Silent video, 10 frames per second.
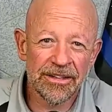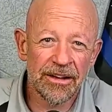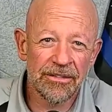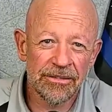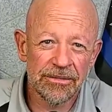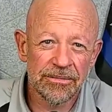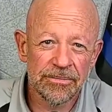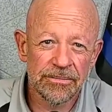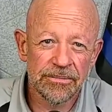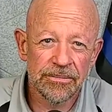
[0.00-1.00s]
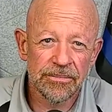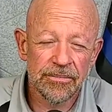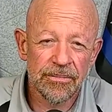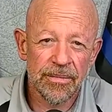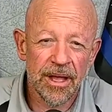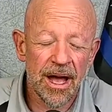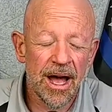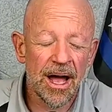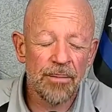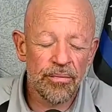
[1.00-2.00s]
tunnel.
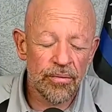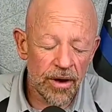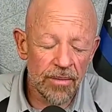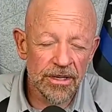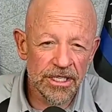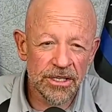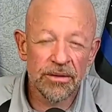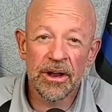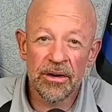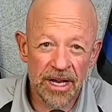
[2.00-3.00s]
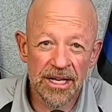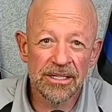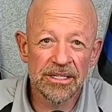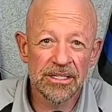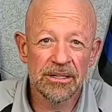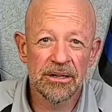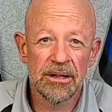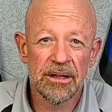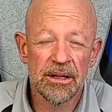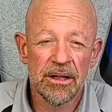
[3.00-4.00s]
I promise you there is.
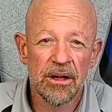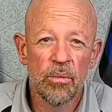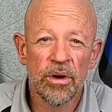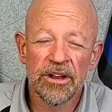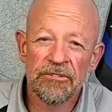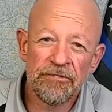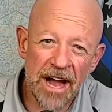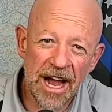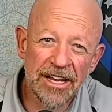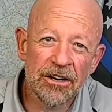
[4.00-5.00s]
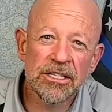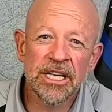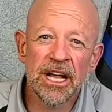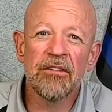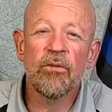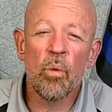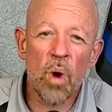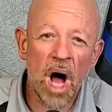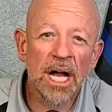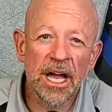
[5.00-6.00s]
When you find yourself
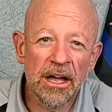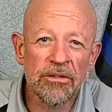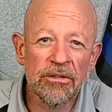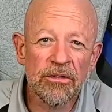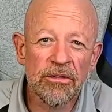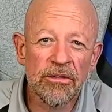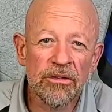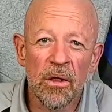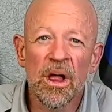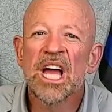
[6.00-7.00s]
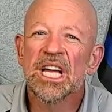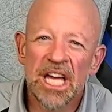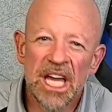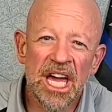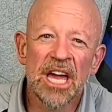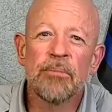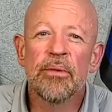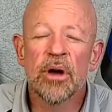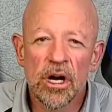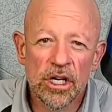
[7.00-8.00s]
walking through hell,
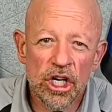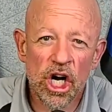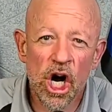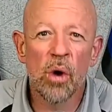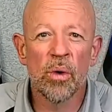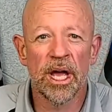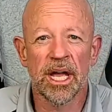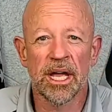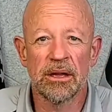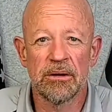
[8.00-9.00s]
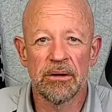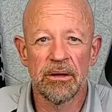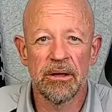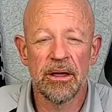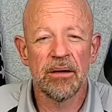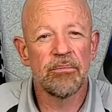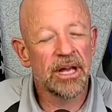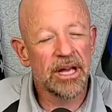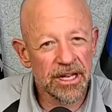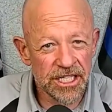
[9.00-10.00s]
keep going
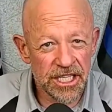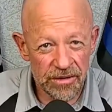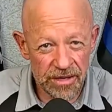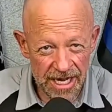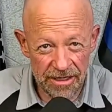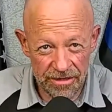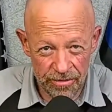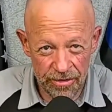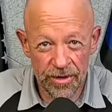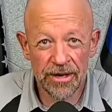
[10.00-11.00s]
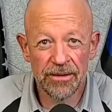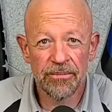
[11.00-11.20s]
because you'll get through it.